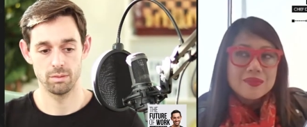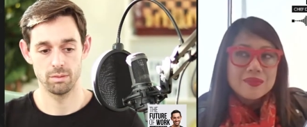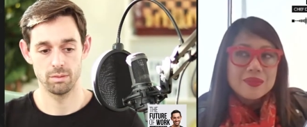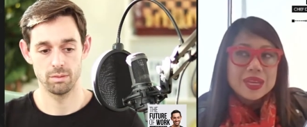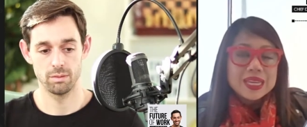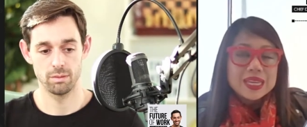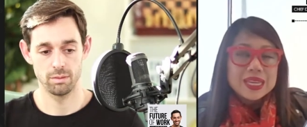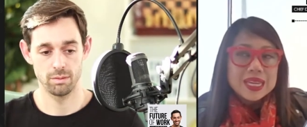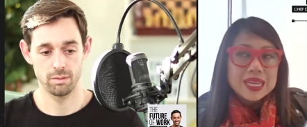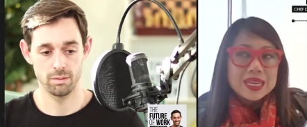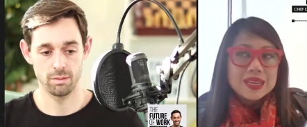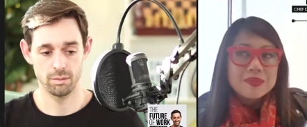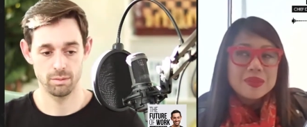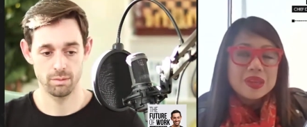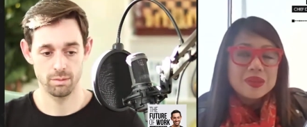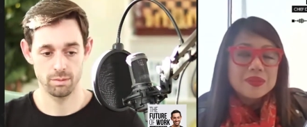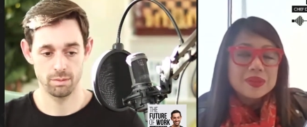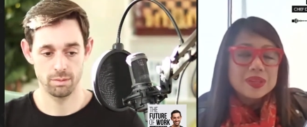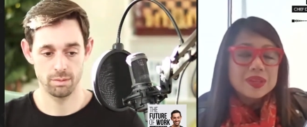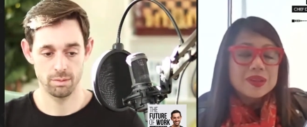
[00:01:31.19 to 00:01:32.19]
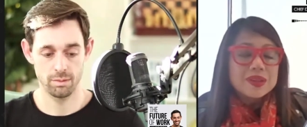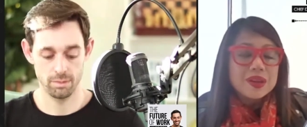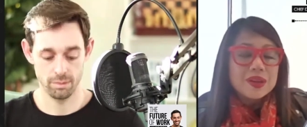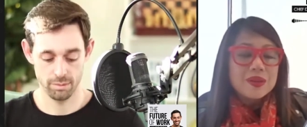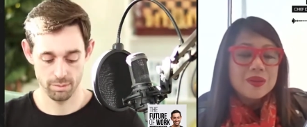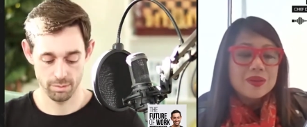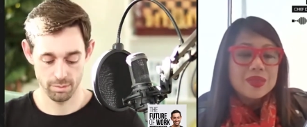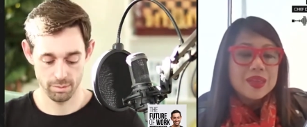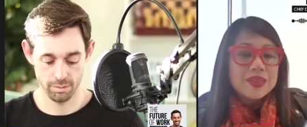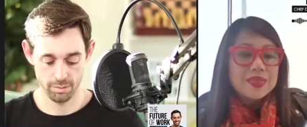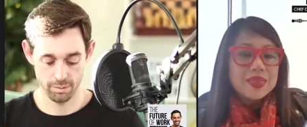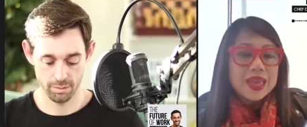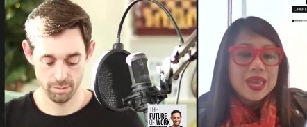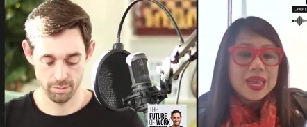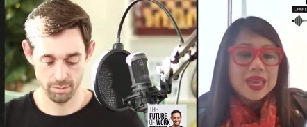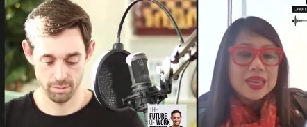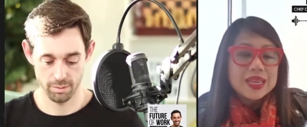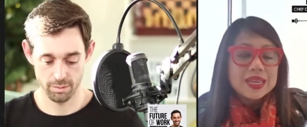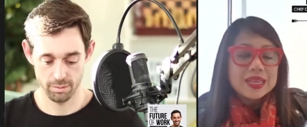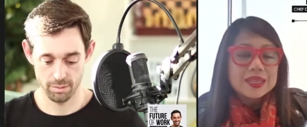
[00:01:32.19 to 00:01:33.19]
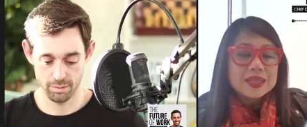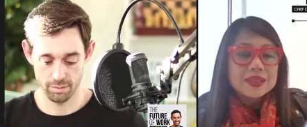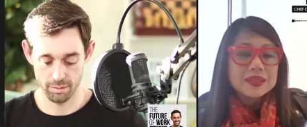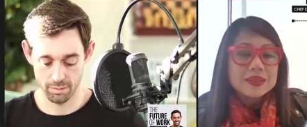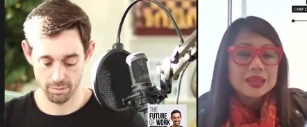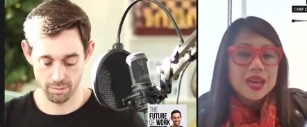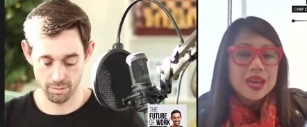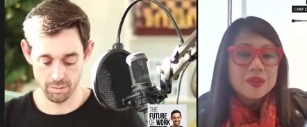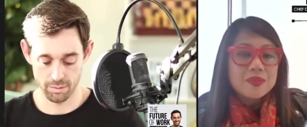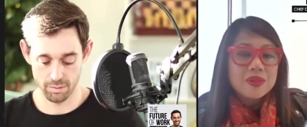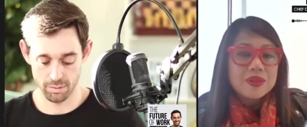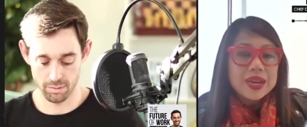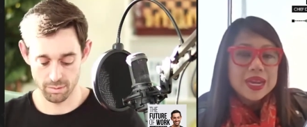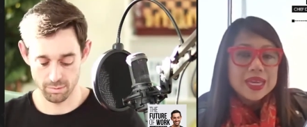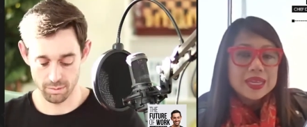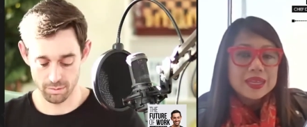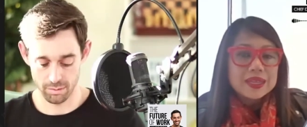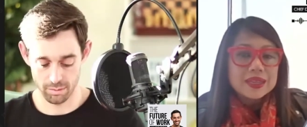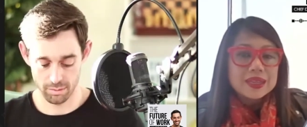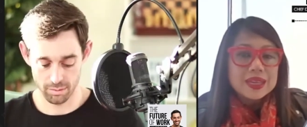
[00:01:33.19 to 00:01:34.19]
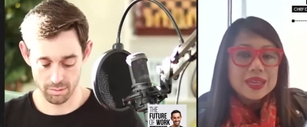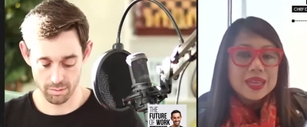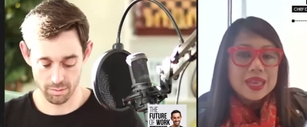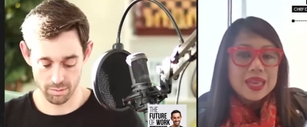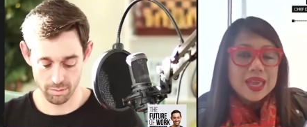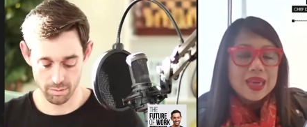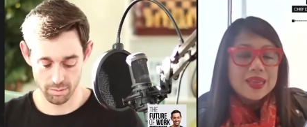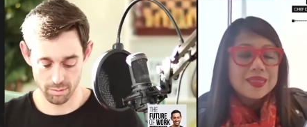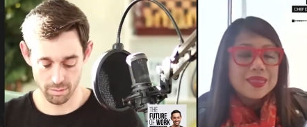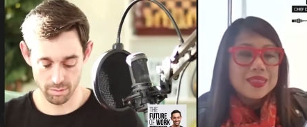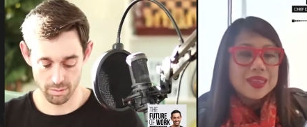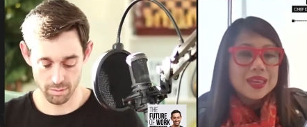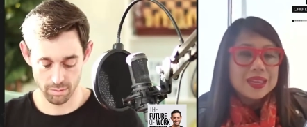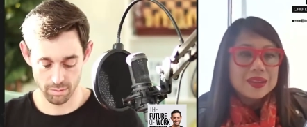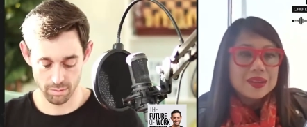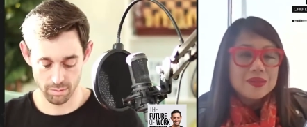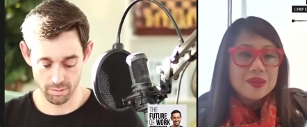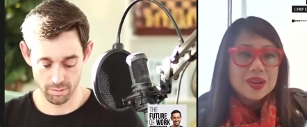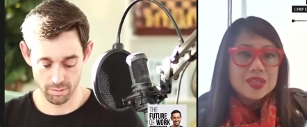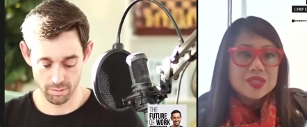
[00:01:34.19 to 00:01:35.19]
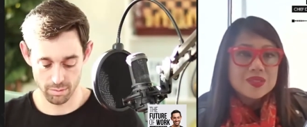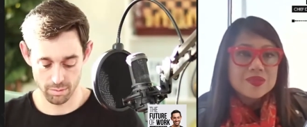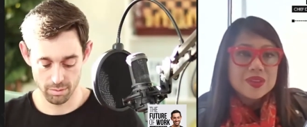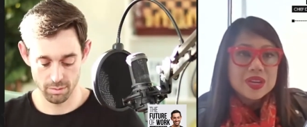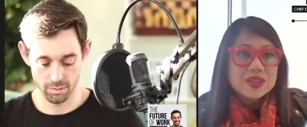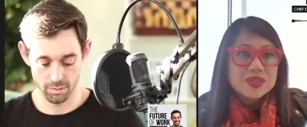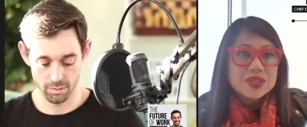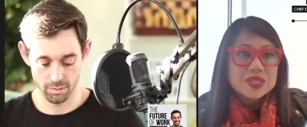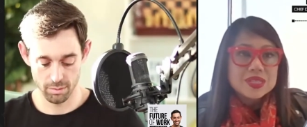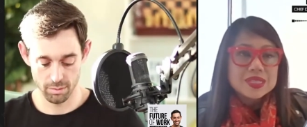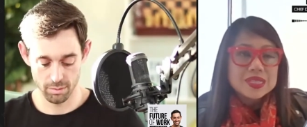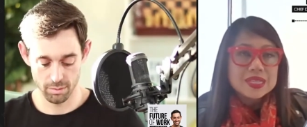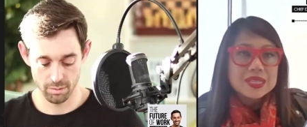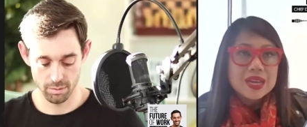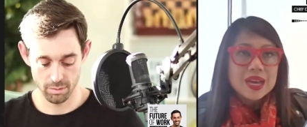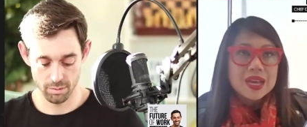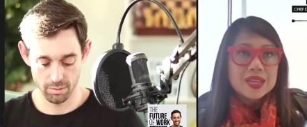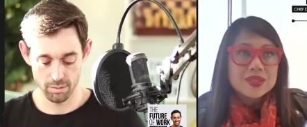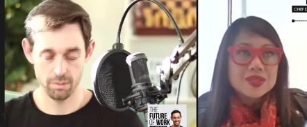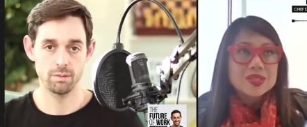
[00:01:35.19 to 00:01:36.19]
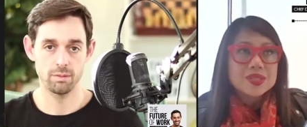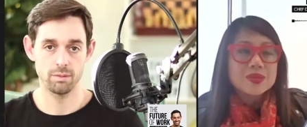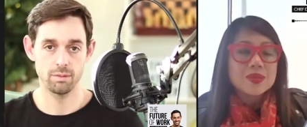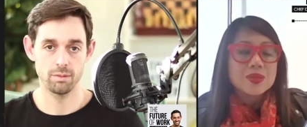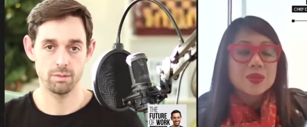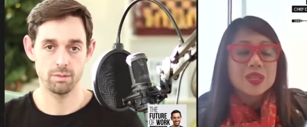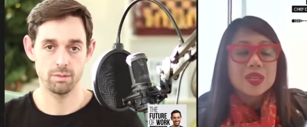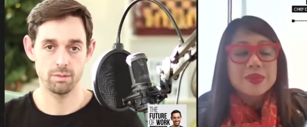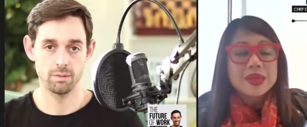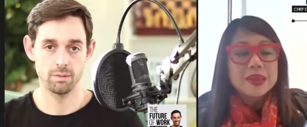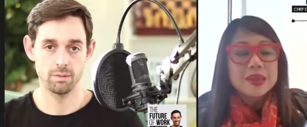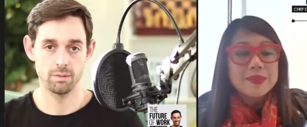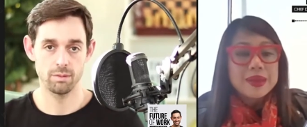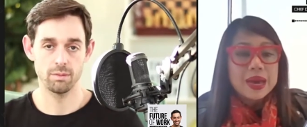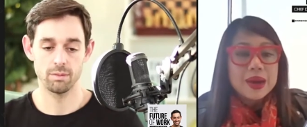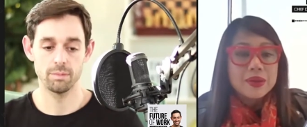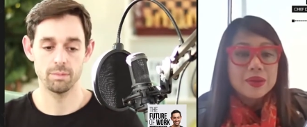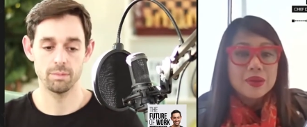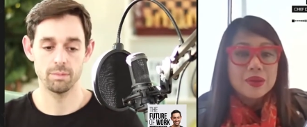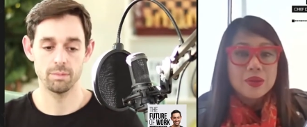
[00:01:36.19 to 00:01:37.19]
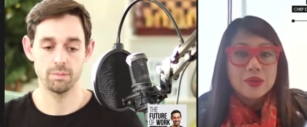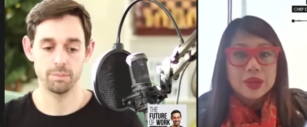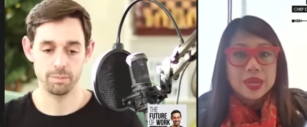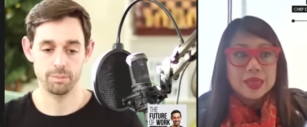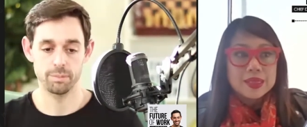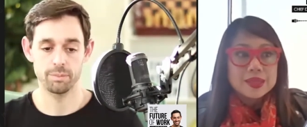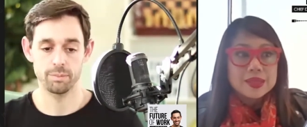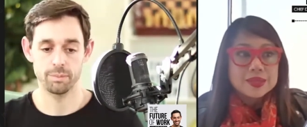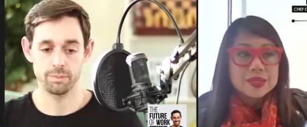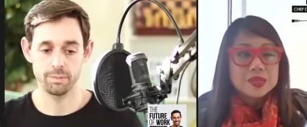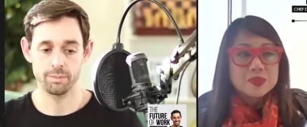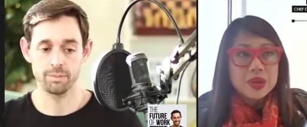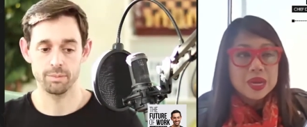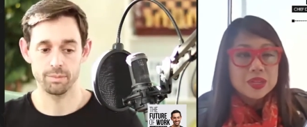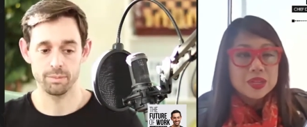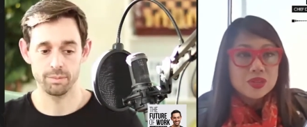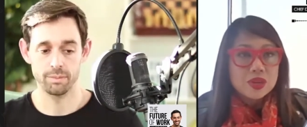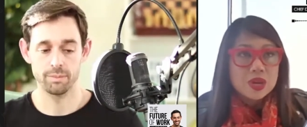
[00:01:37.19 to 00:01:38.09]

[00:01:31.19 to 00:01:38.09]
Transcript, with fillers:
Speaker 1: like we need to be able to know that they can collaborate and think across functions and not just solely be about, okay, this is